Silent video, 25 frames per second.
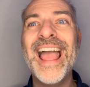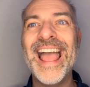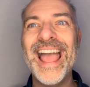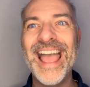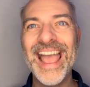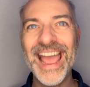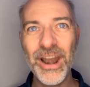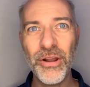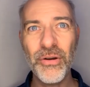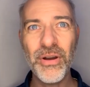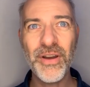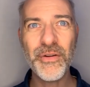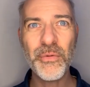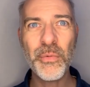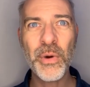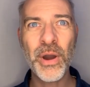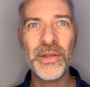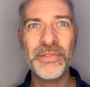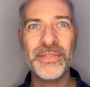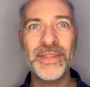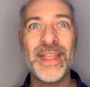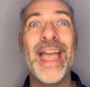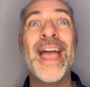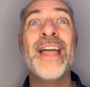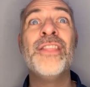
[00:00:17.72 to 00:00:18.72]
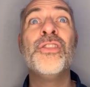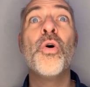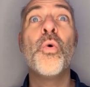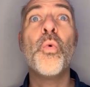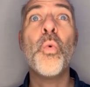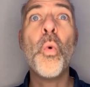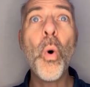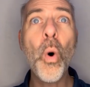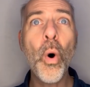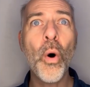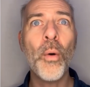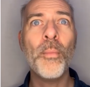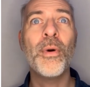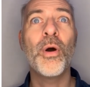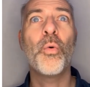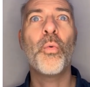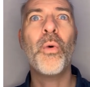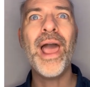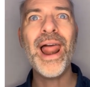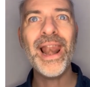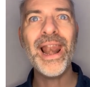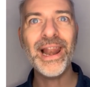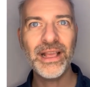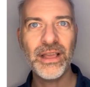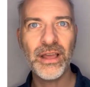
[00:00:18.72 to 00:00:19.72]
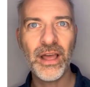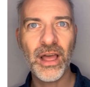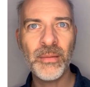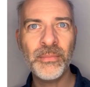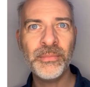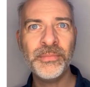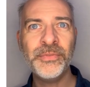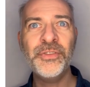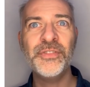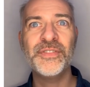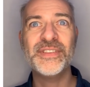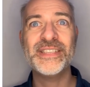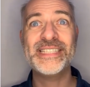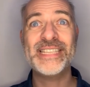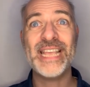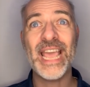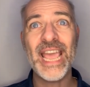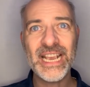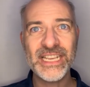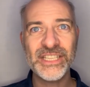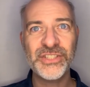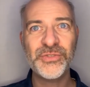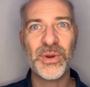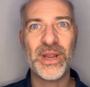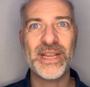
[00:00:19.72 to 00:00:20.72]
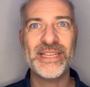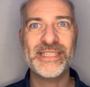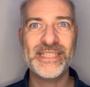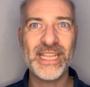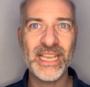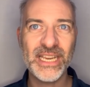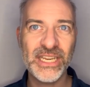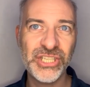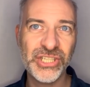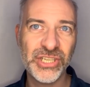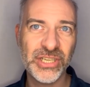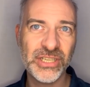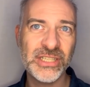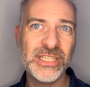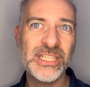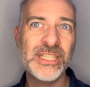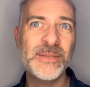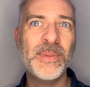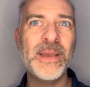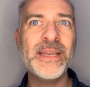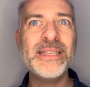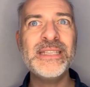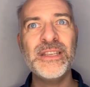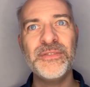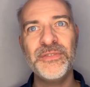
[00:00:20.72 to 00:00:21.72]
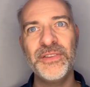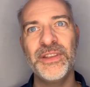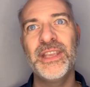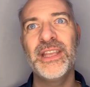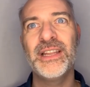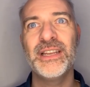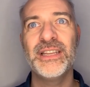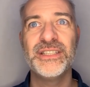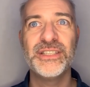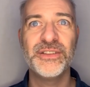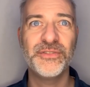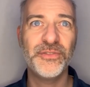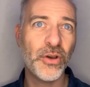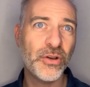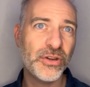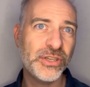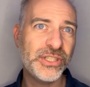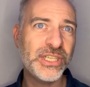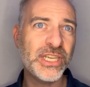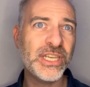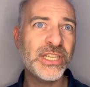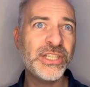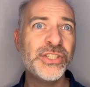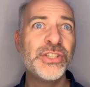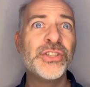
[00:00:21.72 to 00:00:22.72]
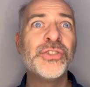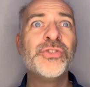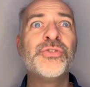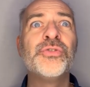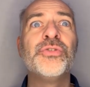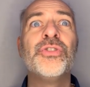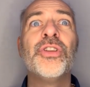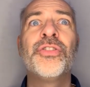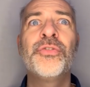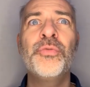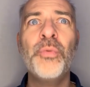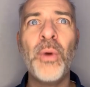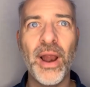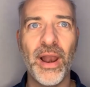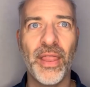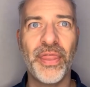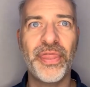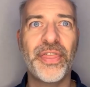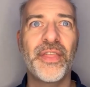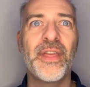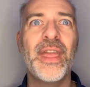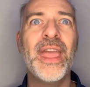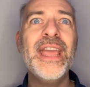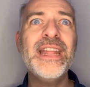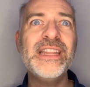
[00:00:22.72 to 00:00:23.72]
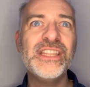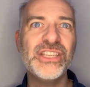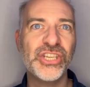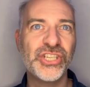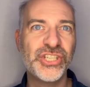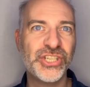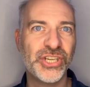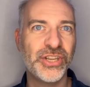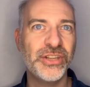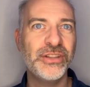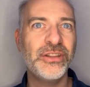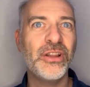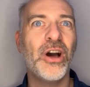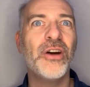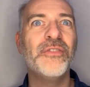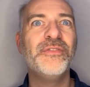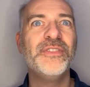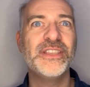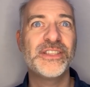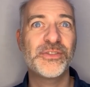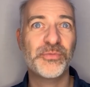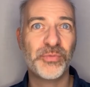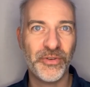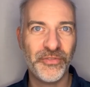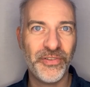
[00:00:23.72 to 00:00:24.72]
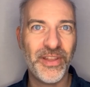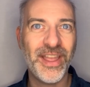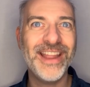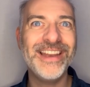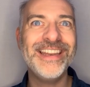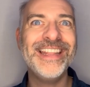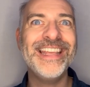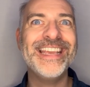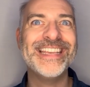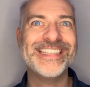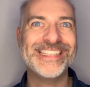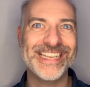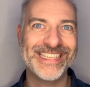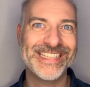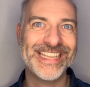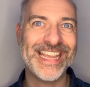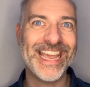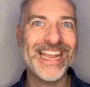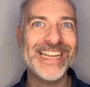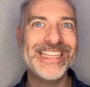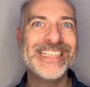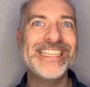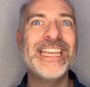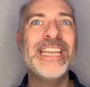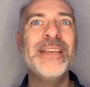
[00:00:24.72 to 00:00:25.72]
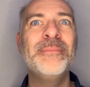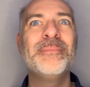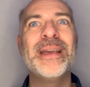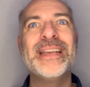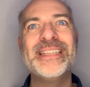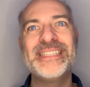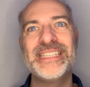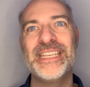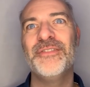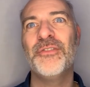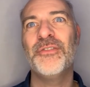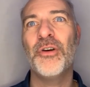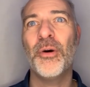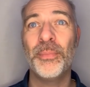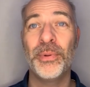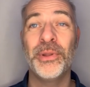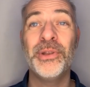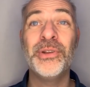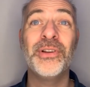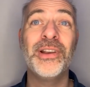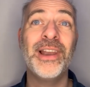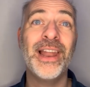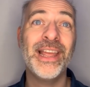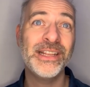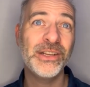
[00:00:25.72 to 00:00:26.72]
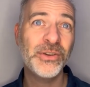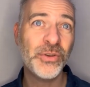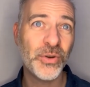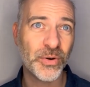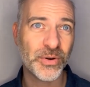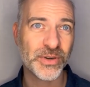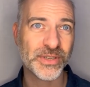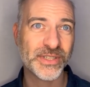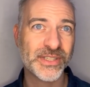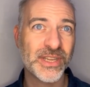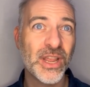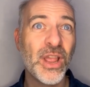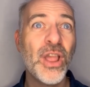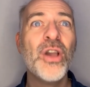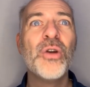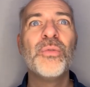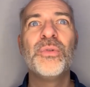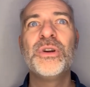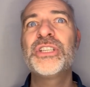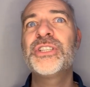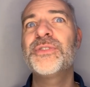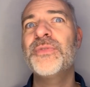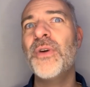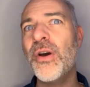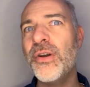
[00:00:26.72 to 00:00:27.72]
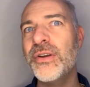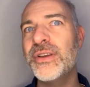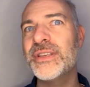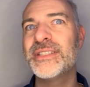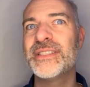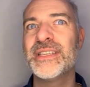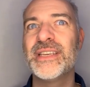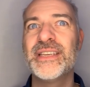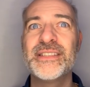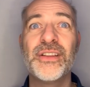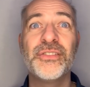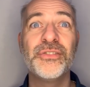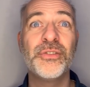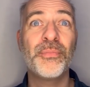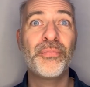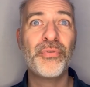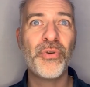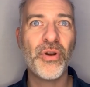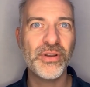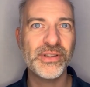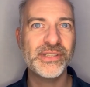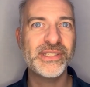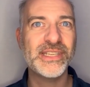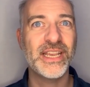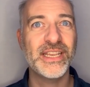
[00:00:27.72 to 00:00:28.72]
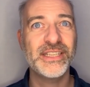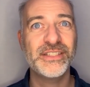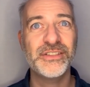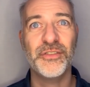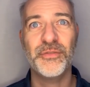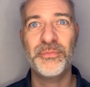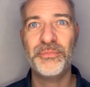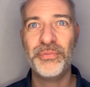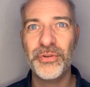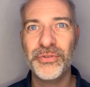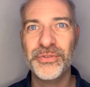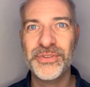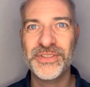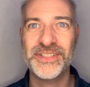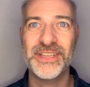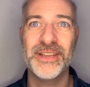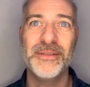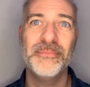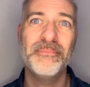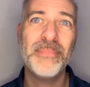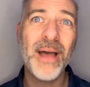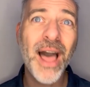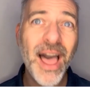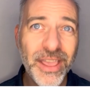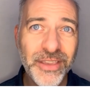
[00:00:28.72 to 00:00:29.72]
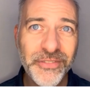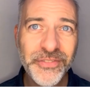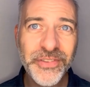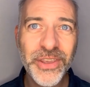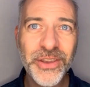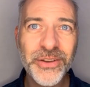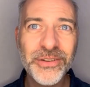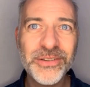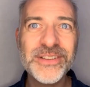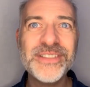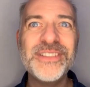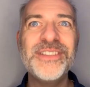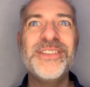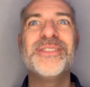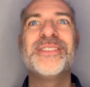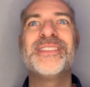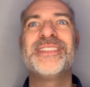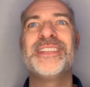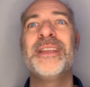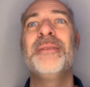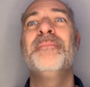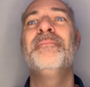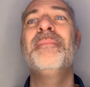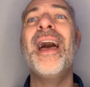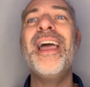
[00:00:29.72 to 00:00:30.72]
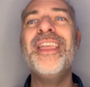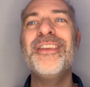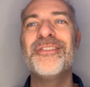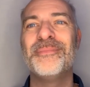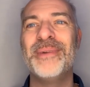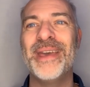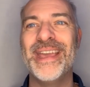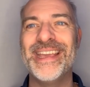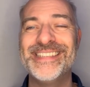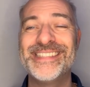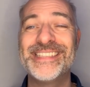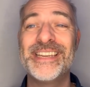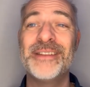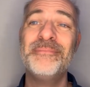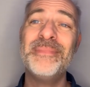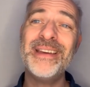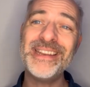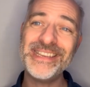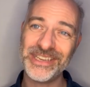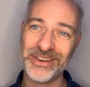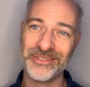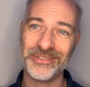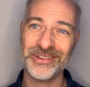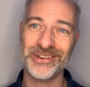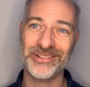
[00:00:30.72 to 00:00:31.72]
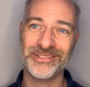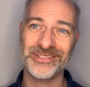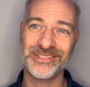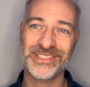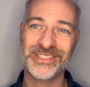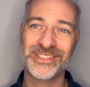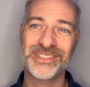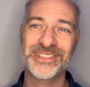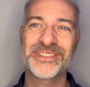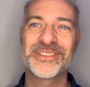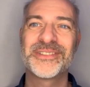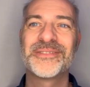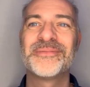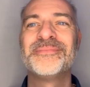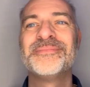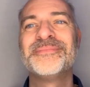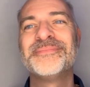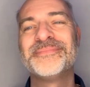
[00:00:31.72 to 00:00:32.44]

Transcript: Hello everyone and a warm welcome to this extra section specifically devoted to the 12th edition of this Refining is Exciting massive open online course, which focuses on the process of producing biofuels using bio-based materials.